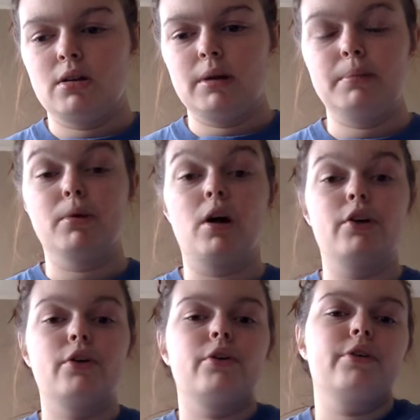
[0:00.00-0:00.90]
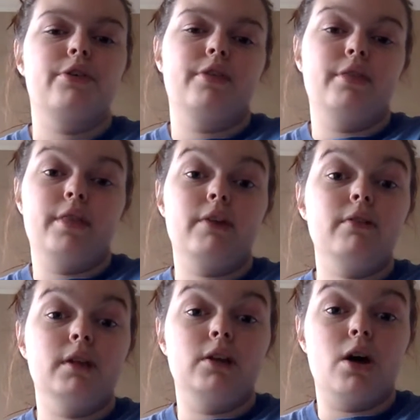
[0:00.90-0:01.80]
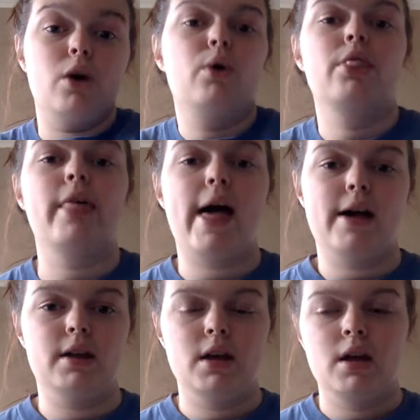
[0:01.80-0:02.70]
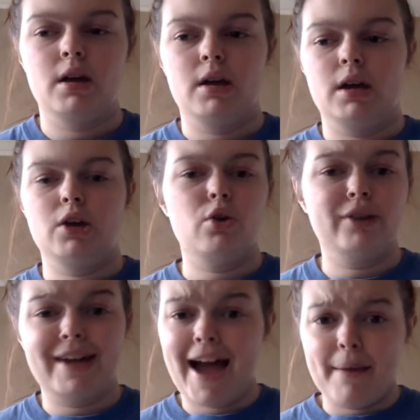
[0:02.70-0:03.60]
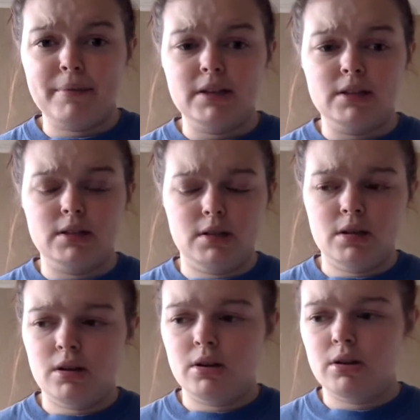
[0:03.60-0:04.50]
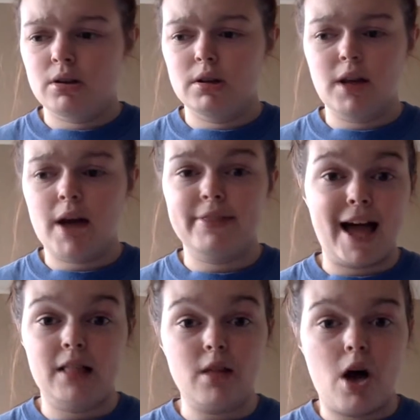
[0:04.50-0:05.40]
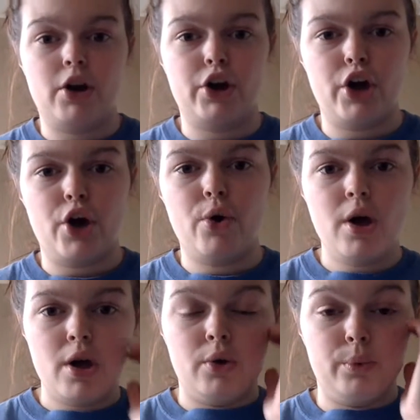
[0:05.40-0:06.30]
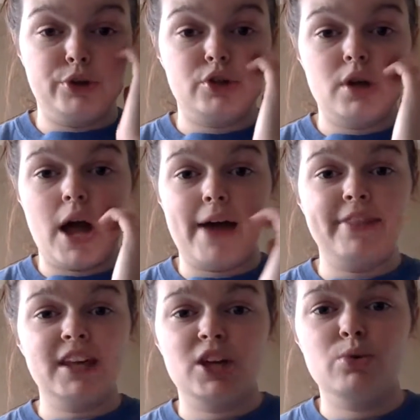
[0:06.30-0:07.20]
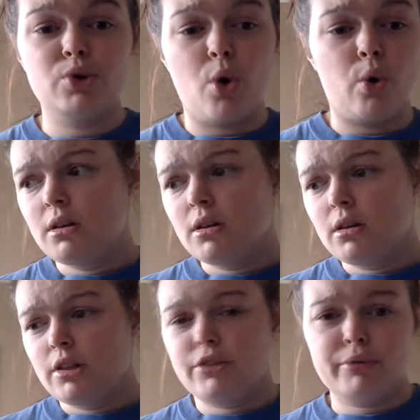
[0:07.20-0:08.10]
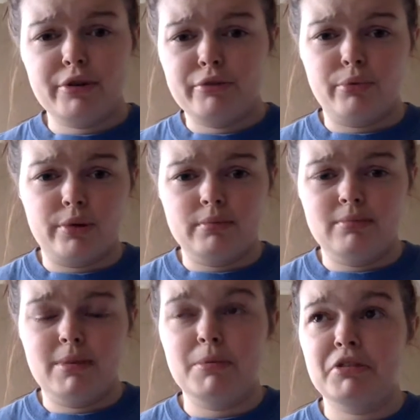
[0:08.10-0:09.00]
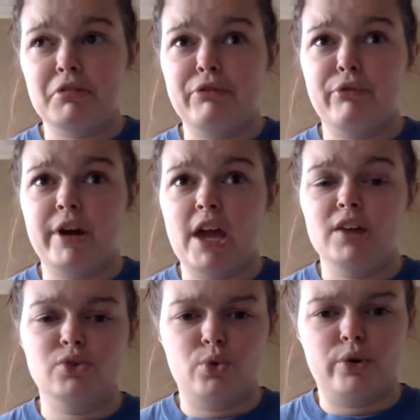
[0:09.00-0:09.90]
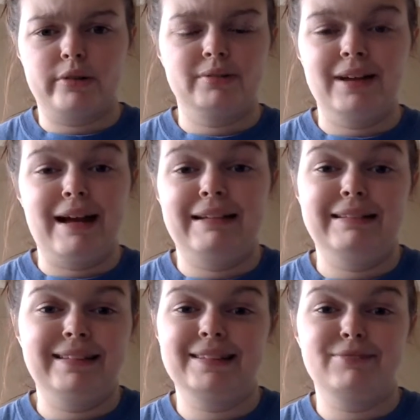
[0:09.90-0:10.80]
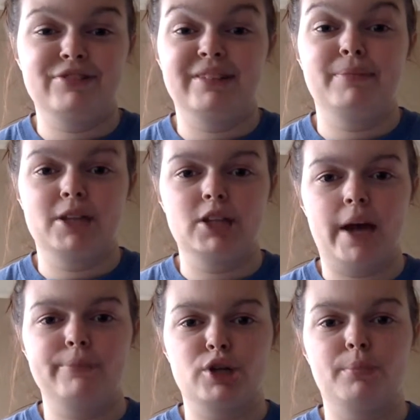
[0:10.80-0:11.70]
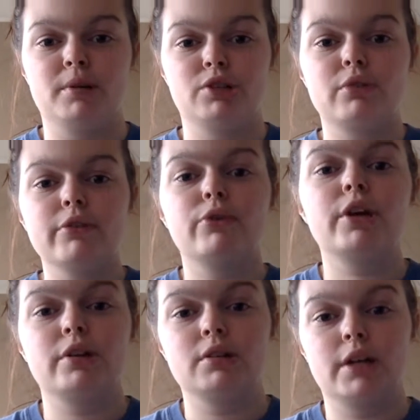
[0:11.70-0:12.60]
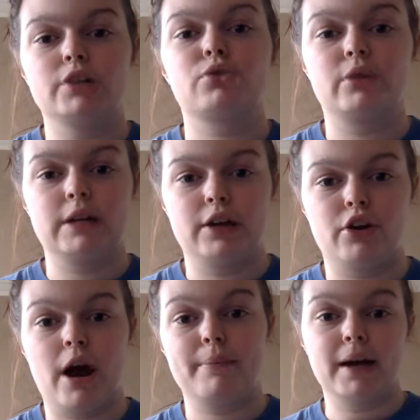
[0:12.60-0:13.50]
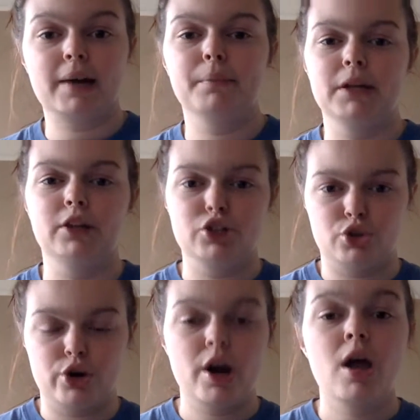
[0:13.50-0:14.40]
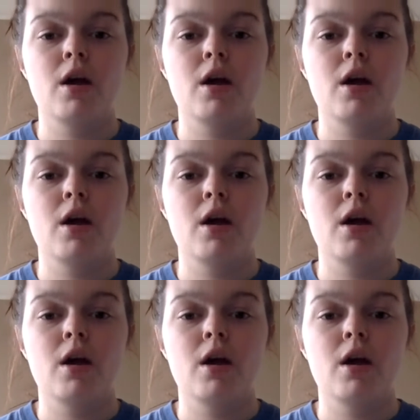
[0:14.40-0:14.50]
people on Earth, they really know that it only happened not that long ago, which I think it was only three or four, maybe three or four days, or ah, it's really big time jump, but three or four days or a year. I'm not completely sure,